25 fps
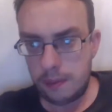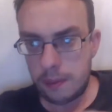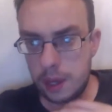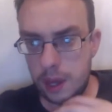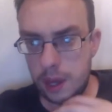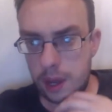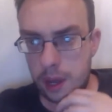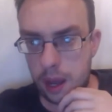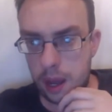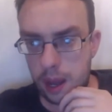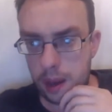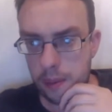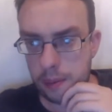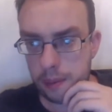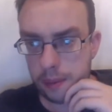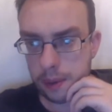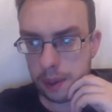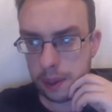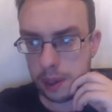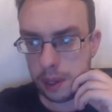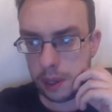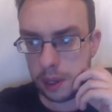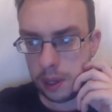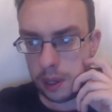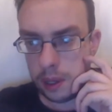Um,
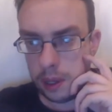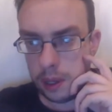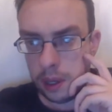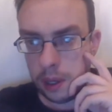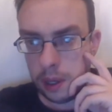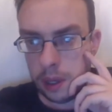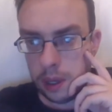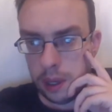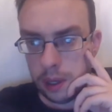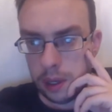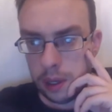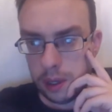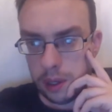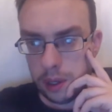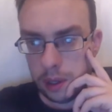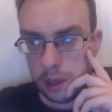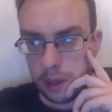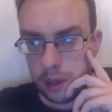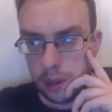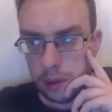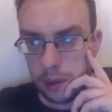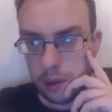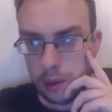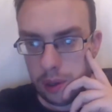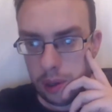do,
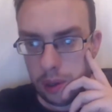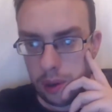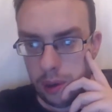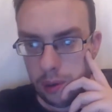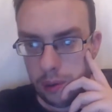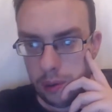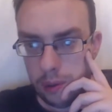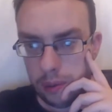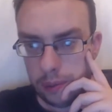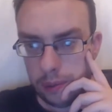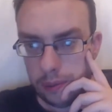do, do